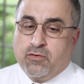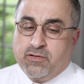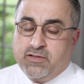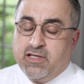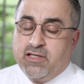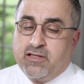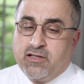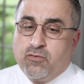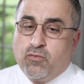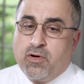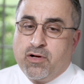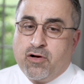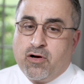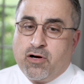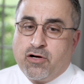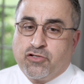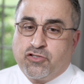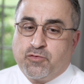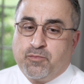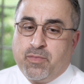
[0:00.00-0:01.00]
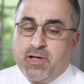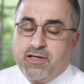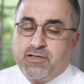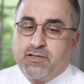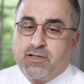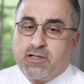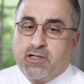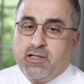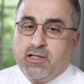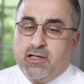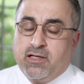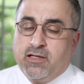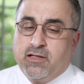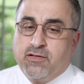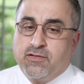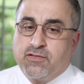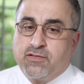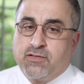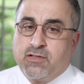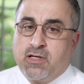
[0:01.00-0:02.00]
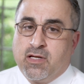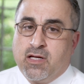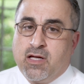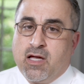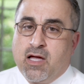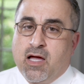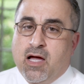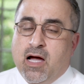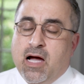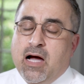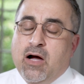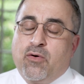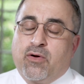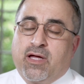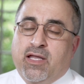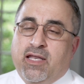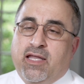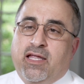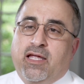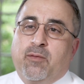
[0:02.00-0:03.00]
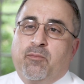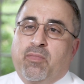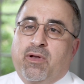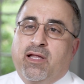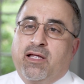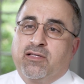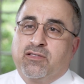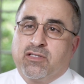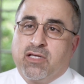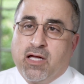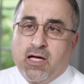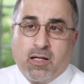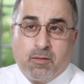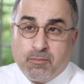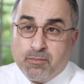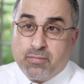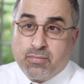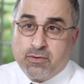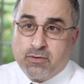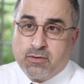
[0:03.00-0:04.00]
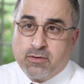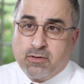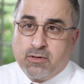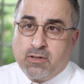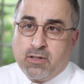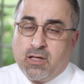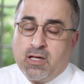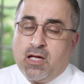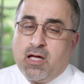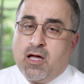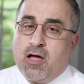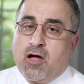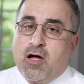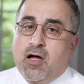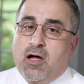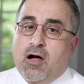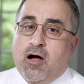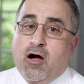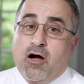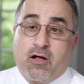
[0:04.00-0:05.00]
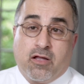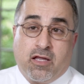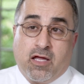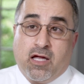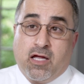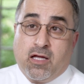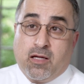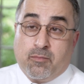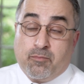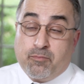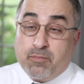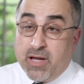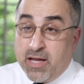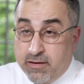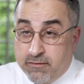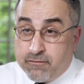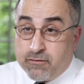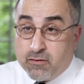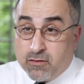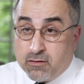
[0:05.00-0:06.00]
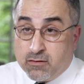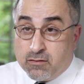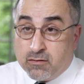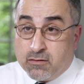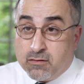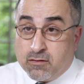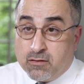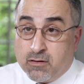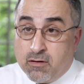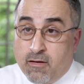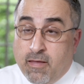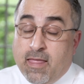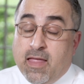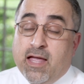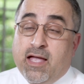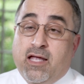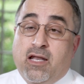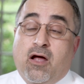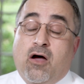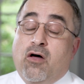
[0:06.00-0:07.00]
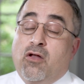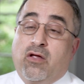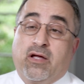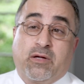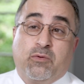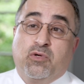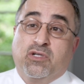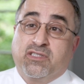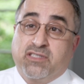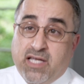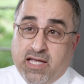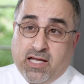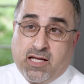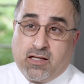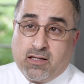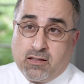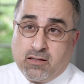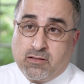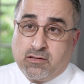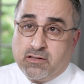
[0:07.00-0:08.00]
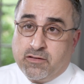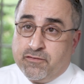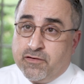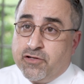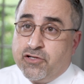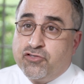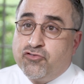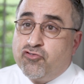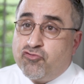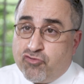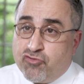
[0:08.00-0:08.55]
or teeth in one arch basically is, how can the implants help? Are they painful? And how long it will take to finish the